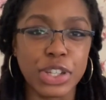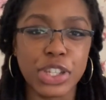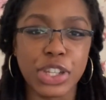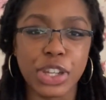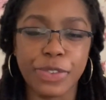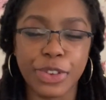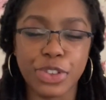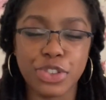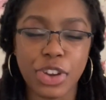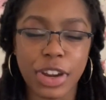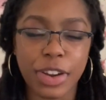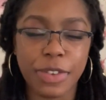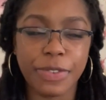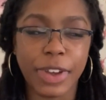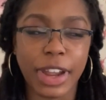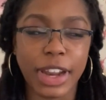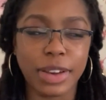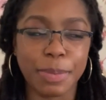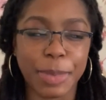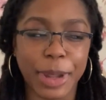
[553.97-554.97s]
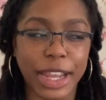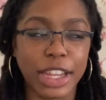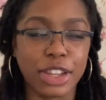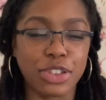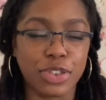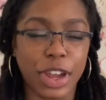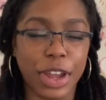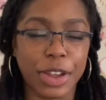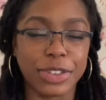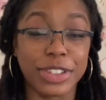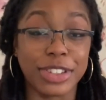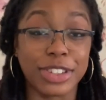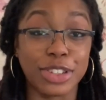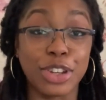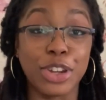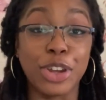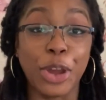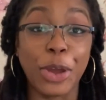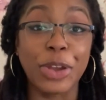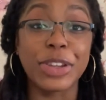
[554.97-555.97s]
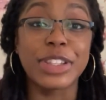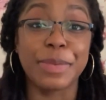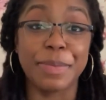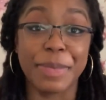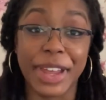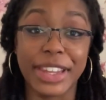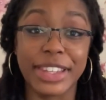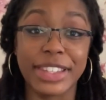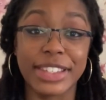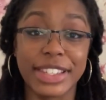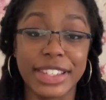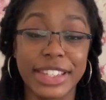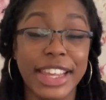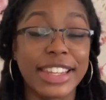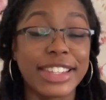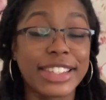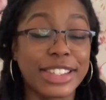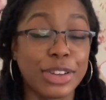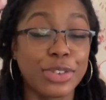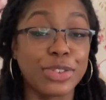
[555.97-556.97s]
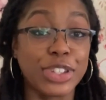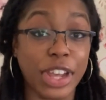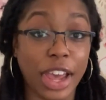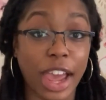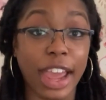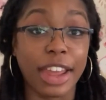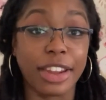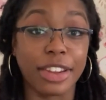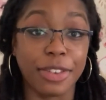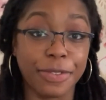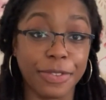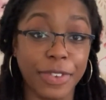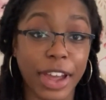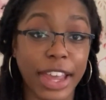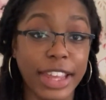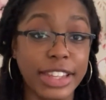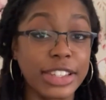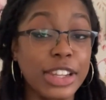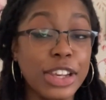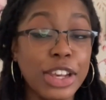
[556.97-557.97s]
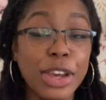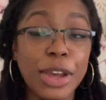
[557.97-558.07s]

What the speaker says: So if you're trying to find baggy trousers and you go to men's and they're still tight at the thighs,